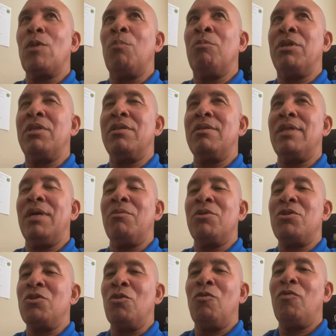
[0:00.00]
but they
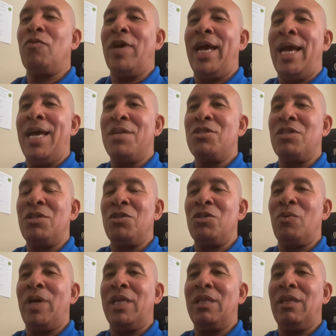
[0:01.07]
were so fast and
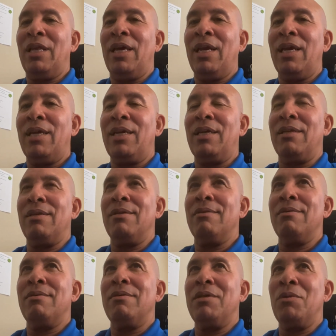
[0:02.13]
so athletic,
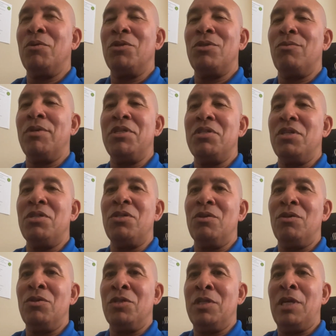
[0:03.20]
and it was three
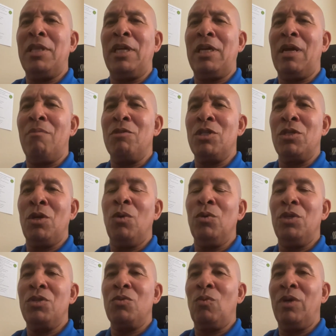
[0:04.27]
sisters, and I think I was the
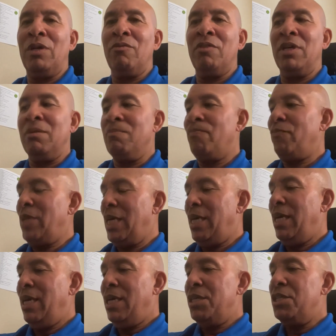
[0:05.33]
oldest one of them.
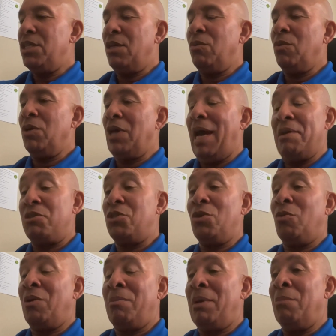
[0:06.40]
I
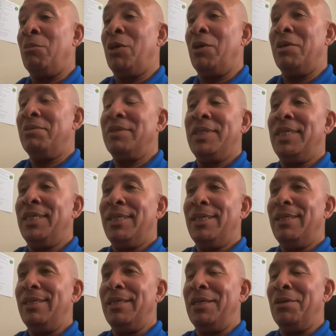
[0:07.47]
still remember,
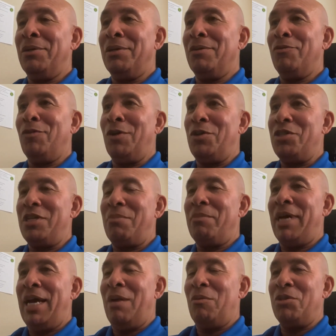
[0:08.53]
her first at
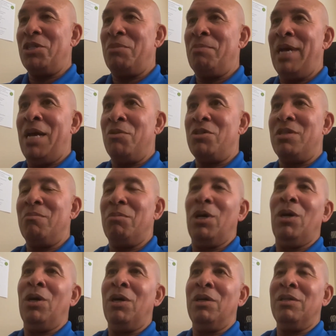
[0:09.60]
bat where she bounced the
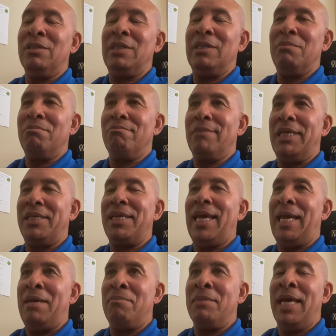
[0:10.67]
ball and it
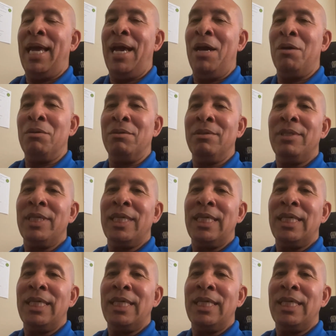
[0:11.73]
came down